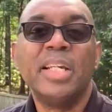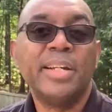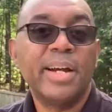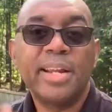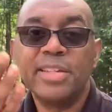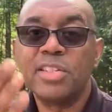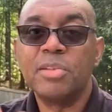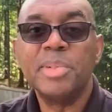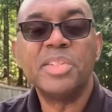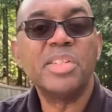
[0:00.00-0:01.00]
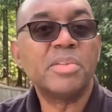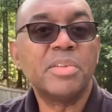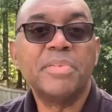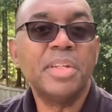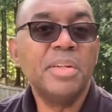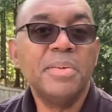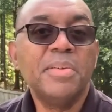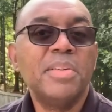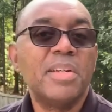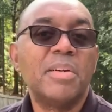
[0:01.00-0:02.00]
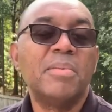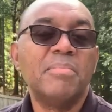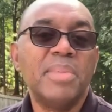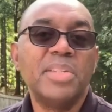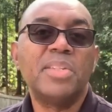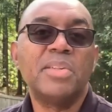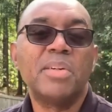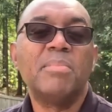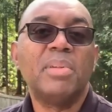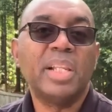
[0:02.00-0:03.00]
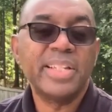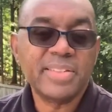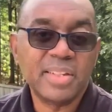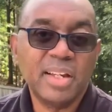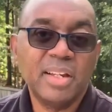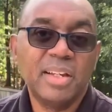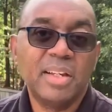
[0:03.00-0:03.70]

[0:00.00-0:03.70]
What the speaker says: God has so much in store for you. Don't miss your blessing